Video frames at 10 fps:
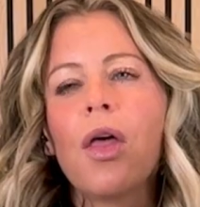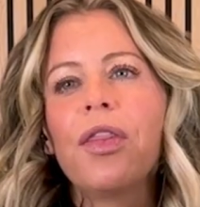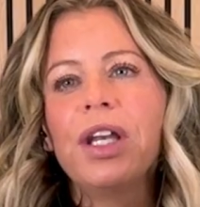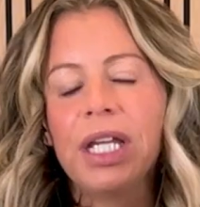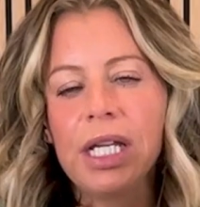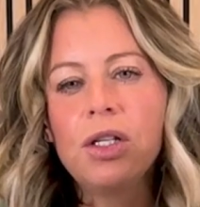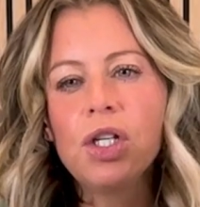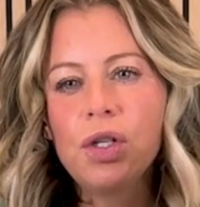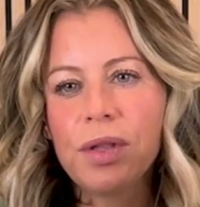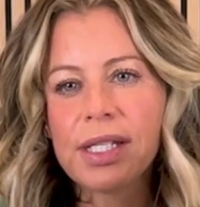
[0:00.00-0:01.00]
need to
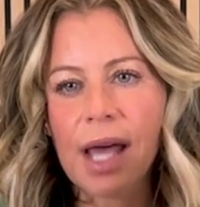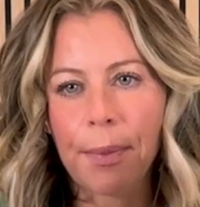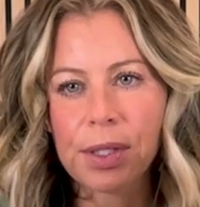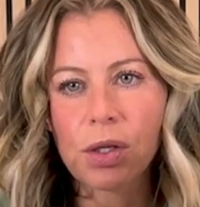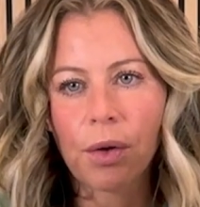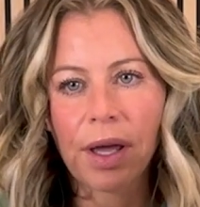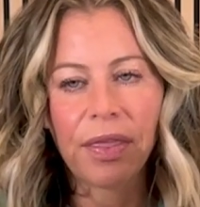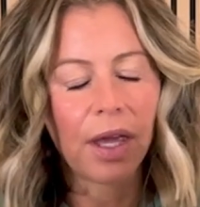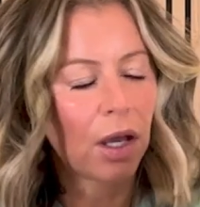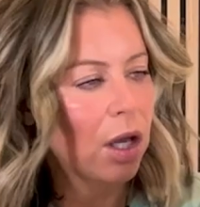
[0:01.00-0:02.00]
do this episode, I
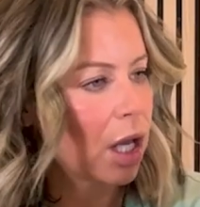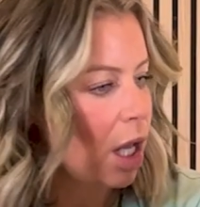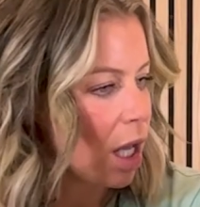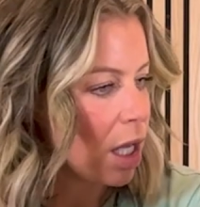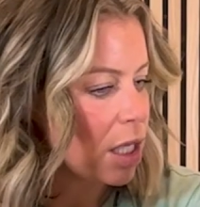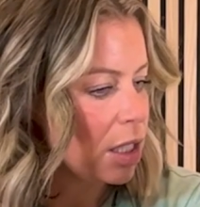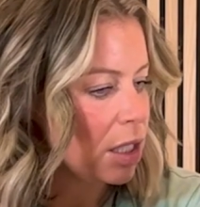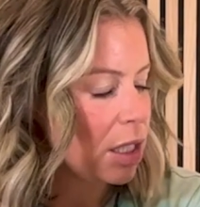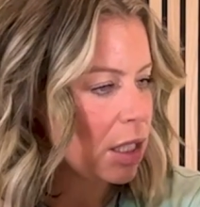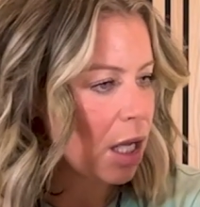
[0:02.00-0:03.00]
think,
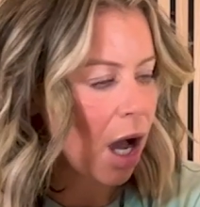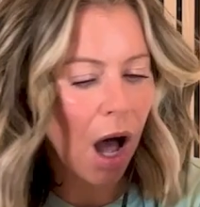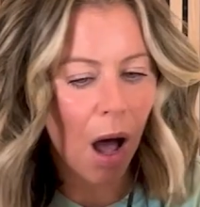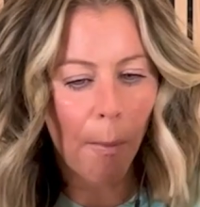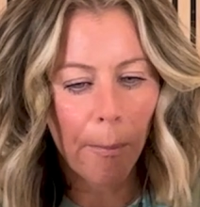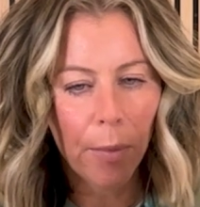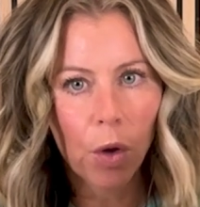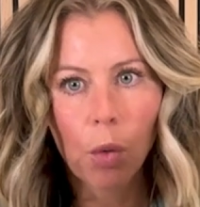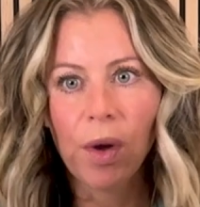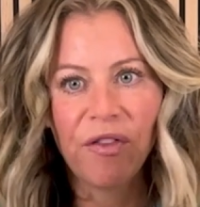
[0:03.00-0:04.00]
is
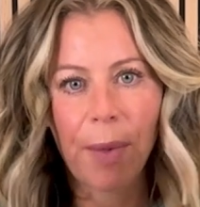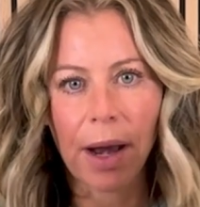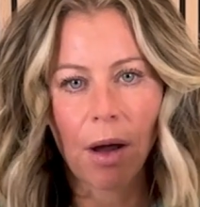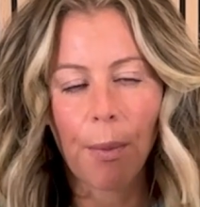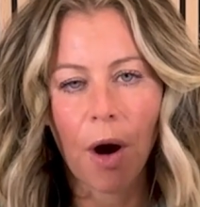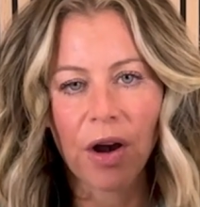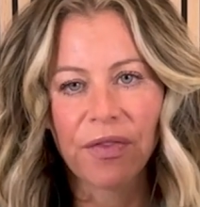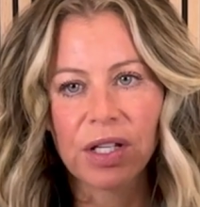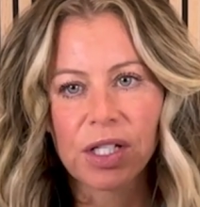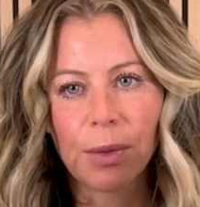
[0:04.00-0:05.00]
we've been a part of
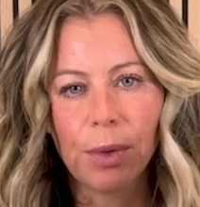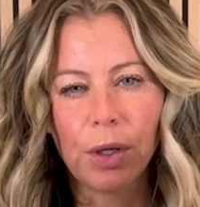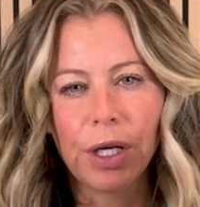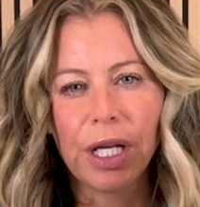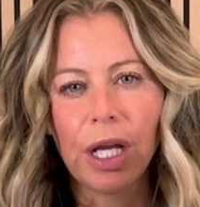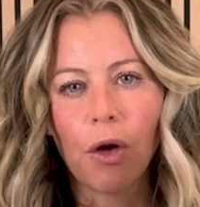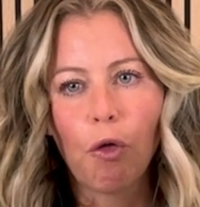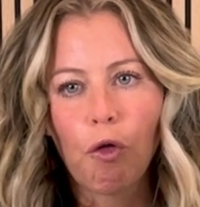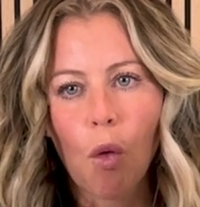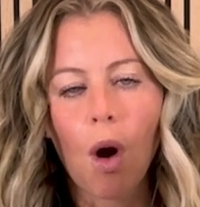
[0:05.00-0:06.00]
this community
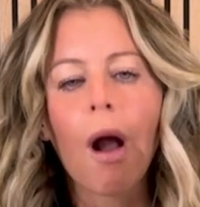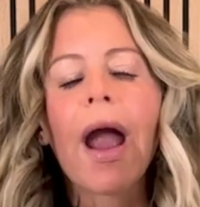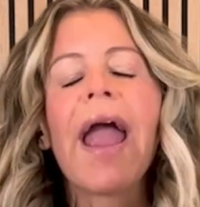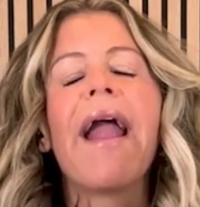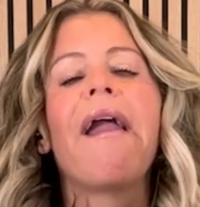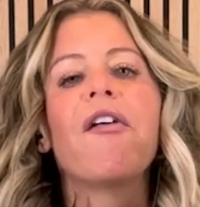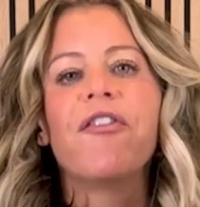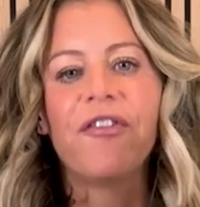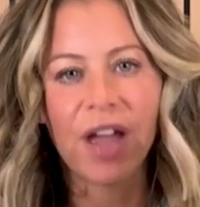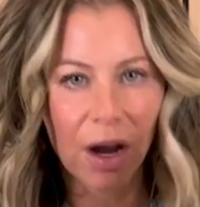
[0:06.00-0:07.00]
for a
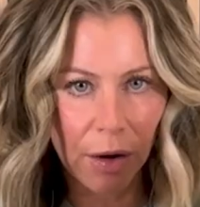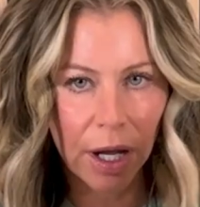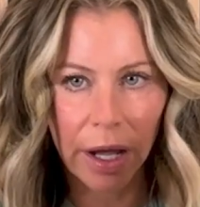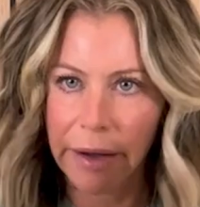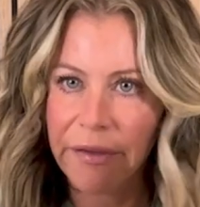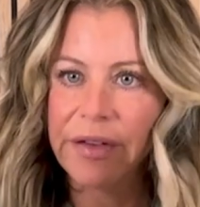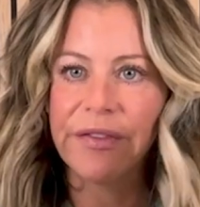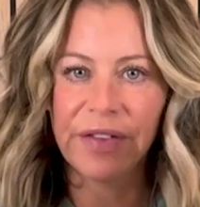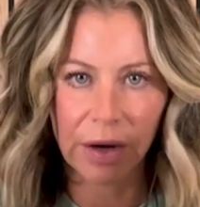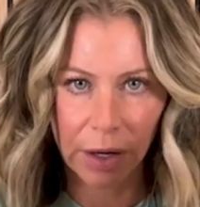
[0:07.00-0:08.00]
very,
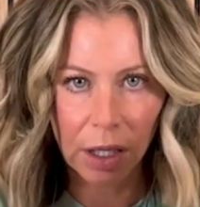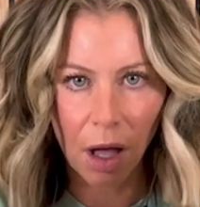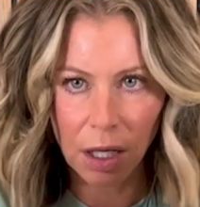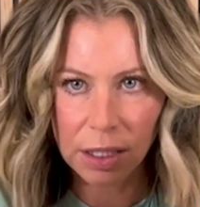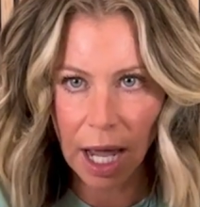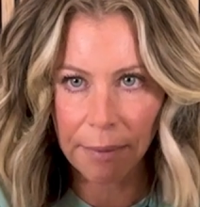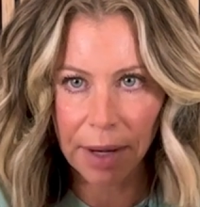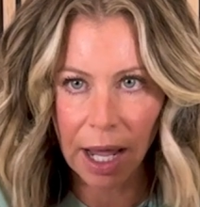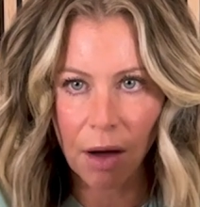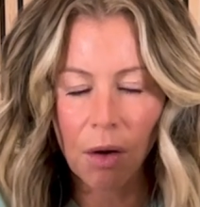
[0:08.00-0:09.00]
very long time
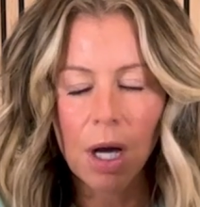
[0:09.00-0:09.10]
now.